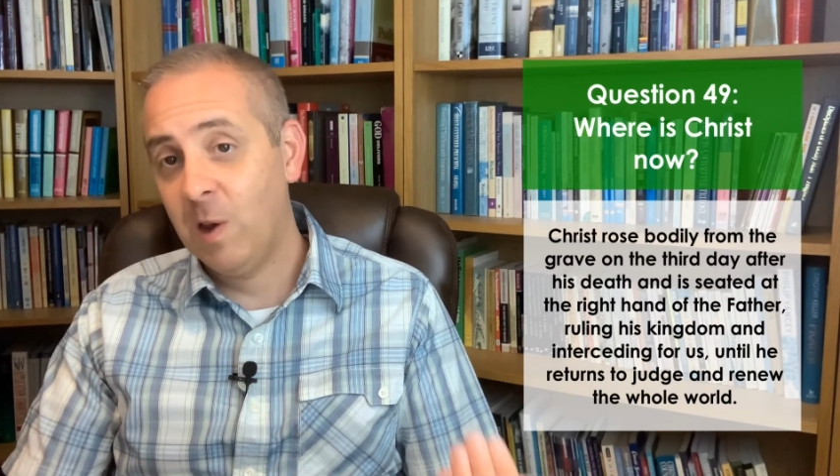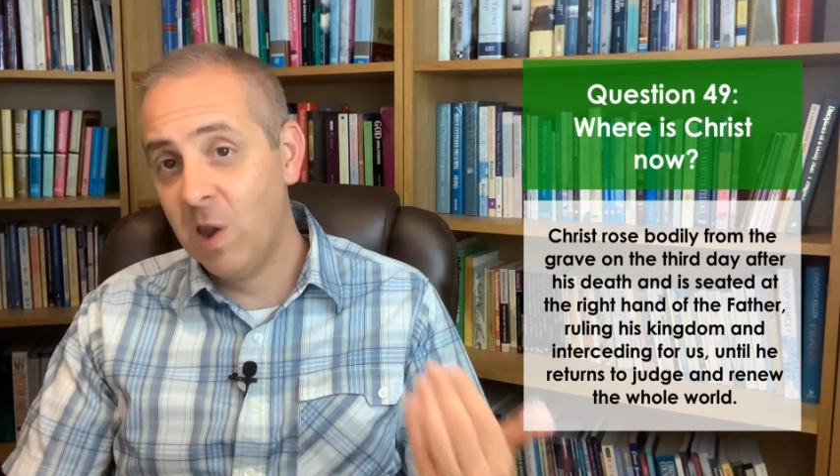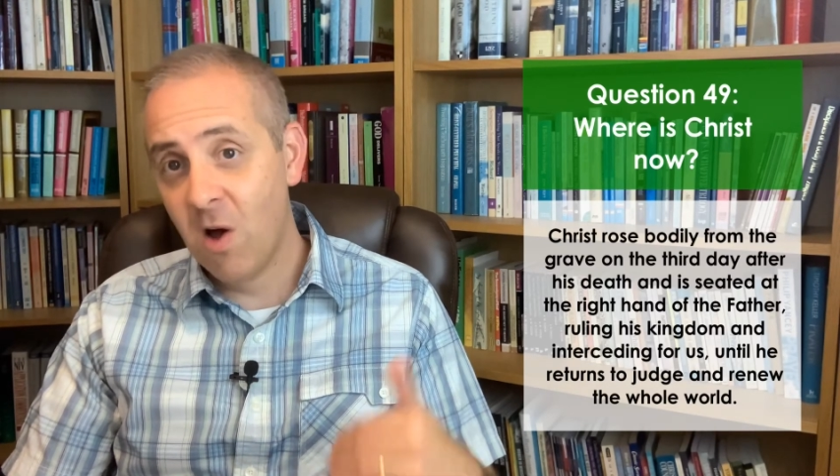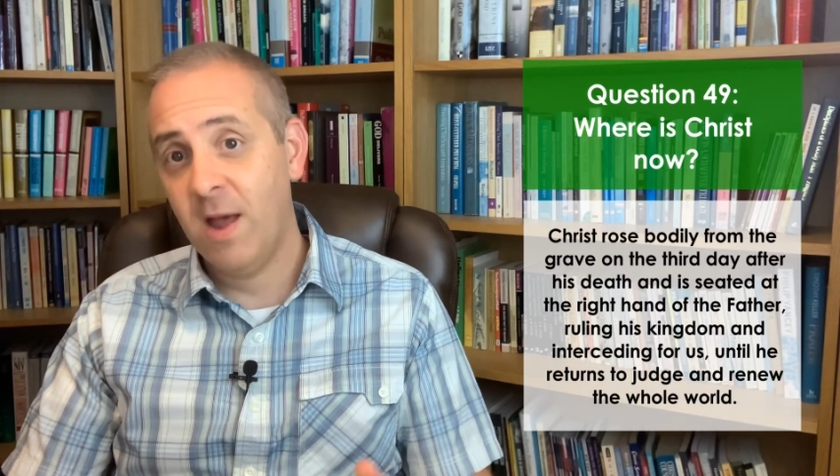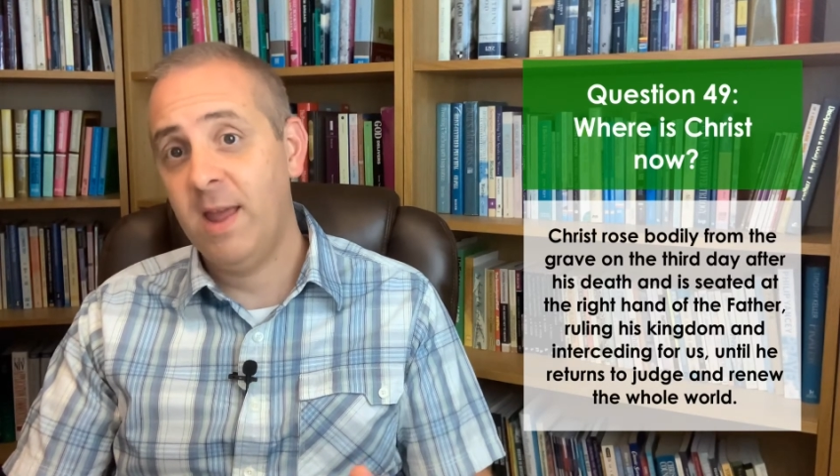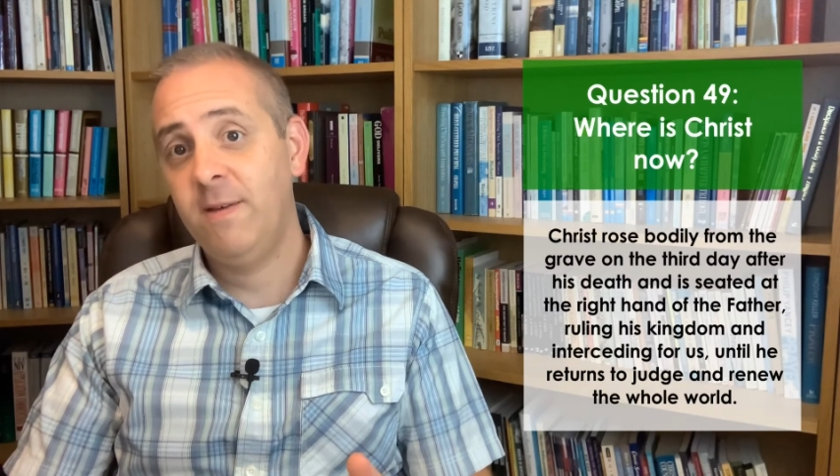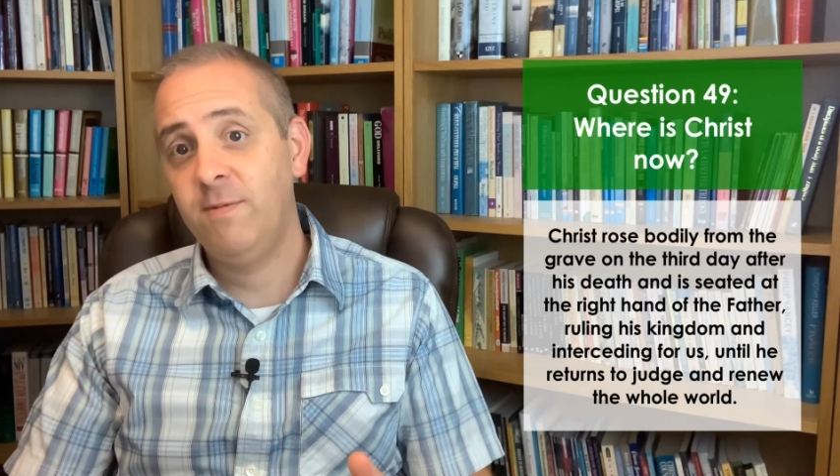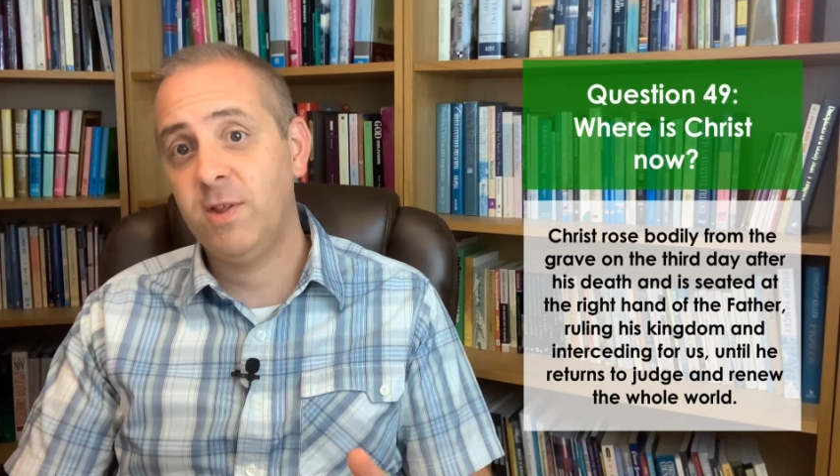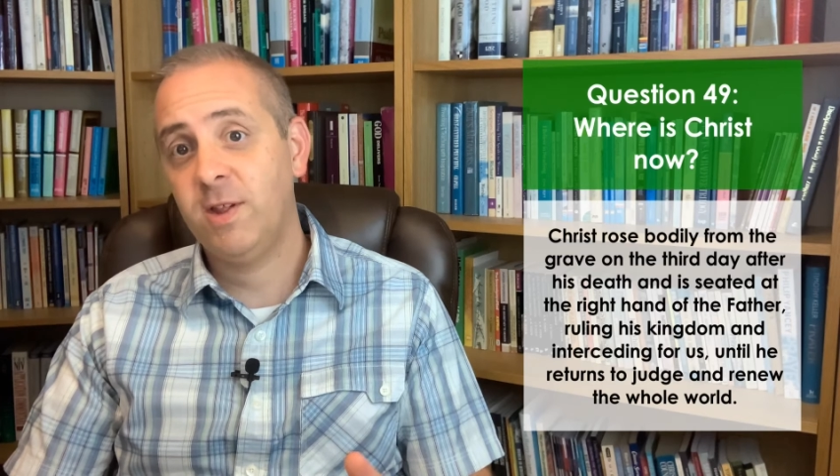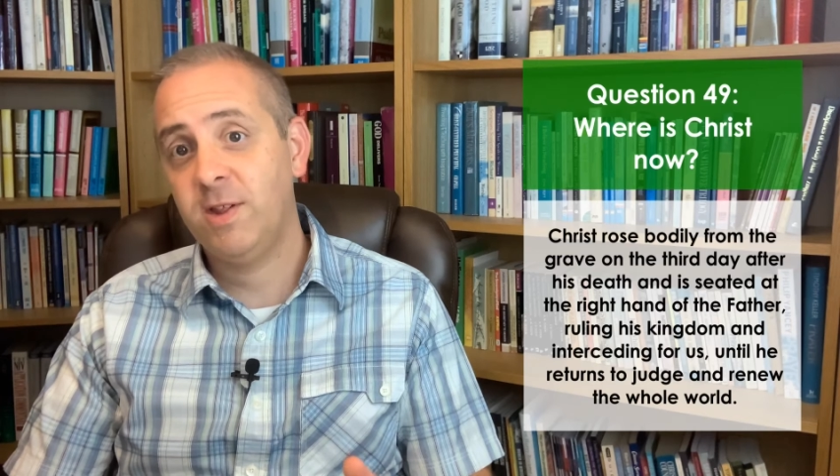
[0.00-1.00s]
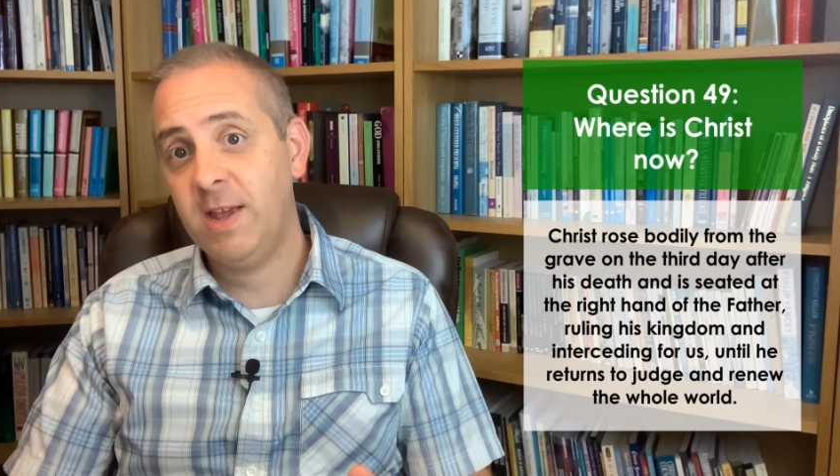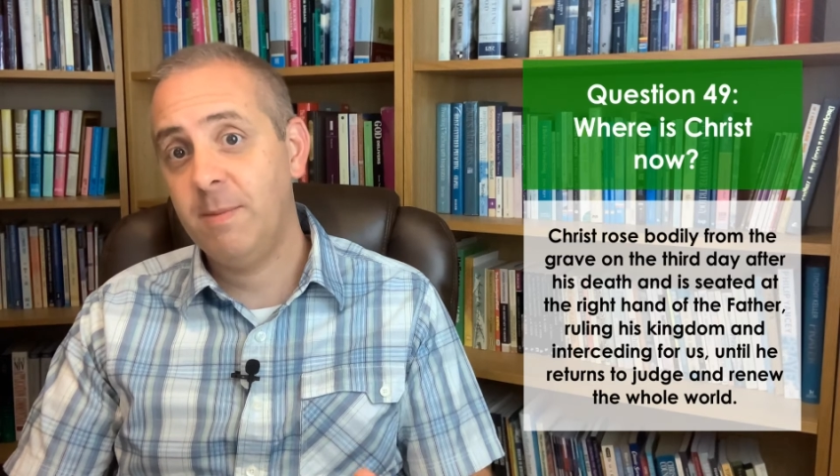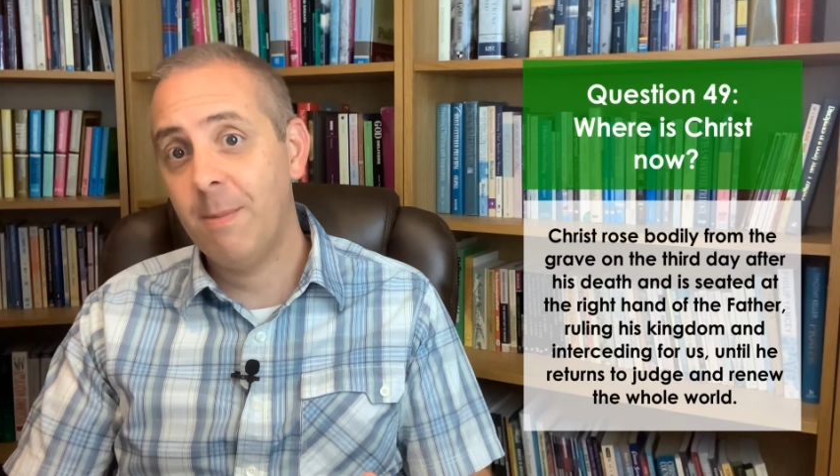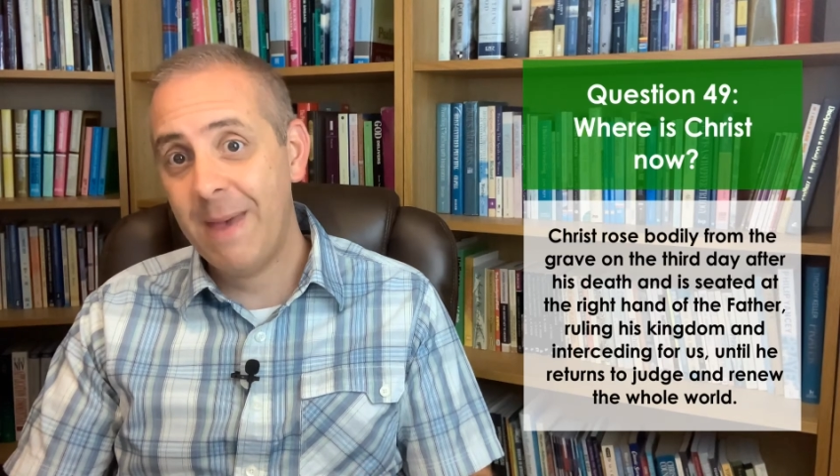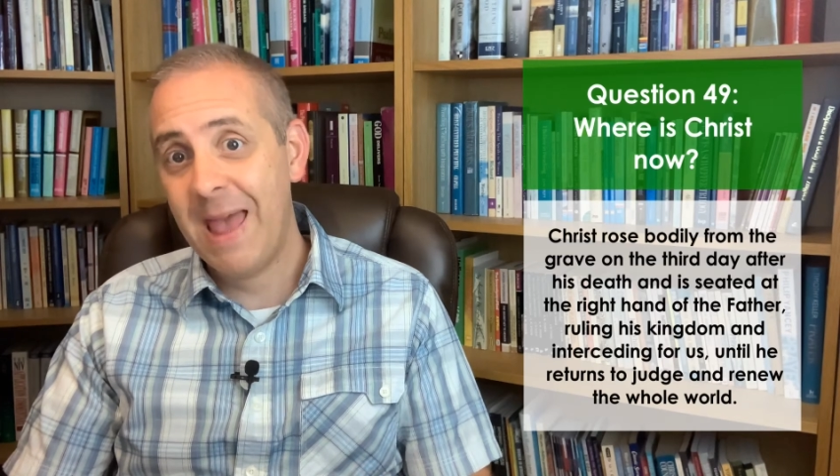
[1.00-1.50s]
lives seem
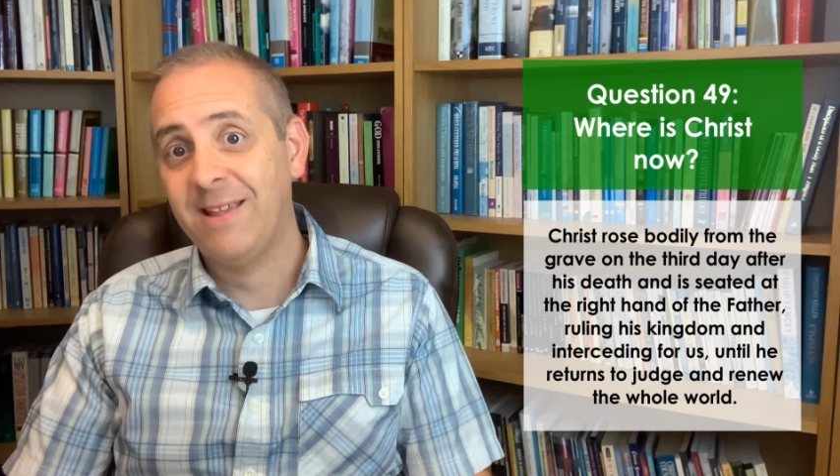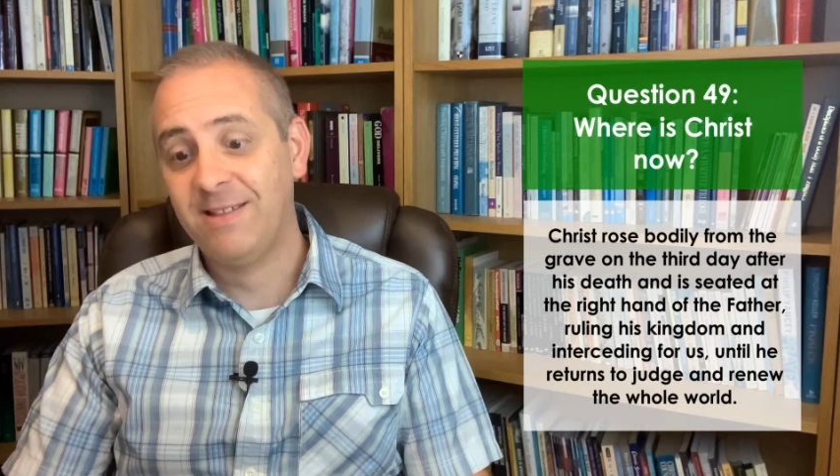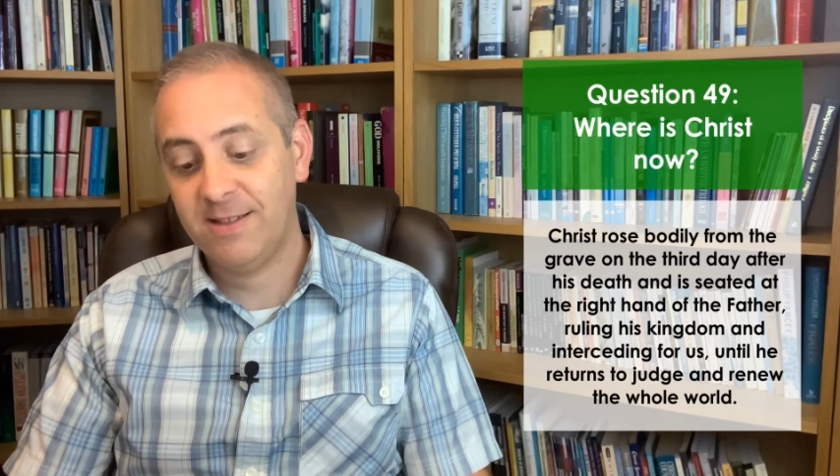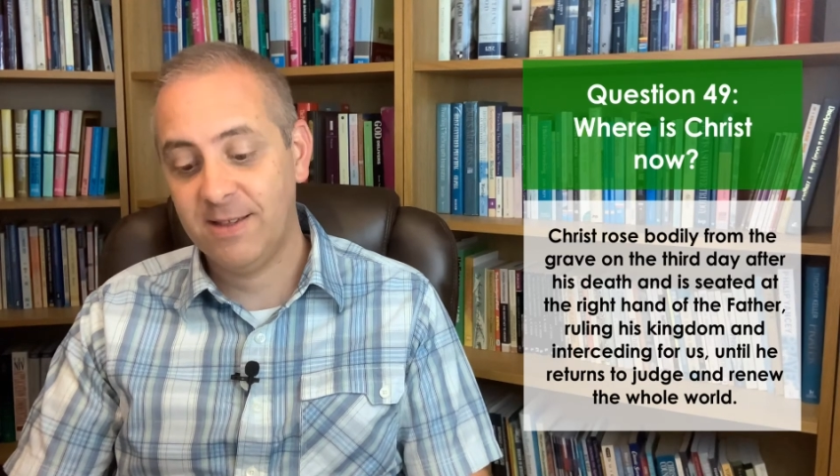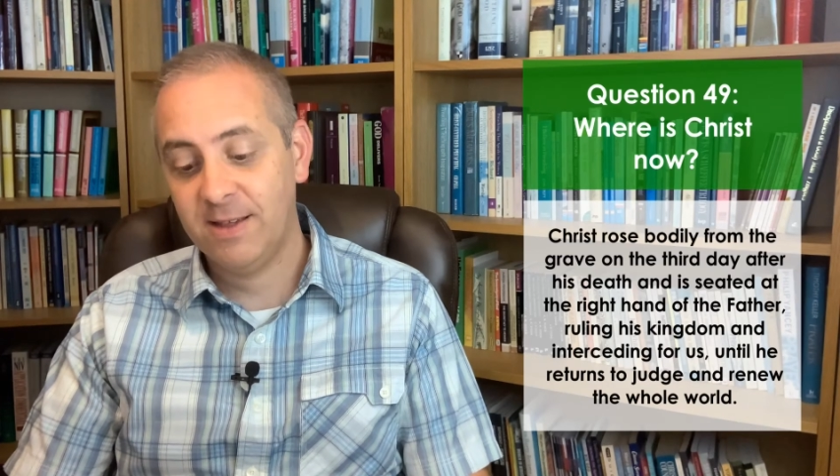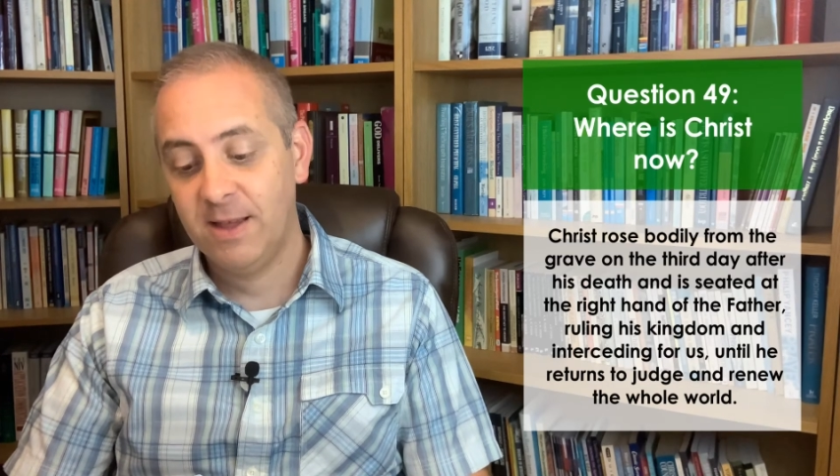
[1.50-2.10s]
a mess,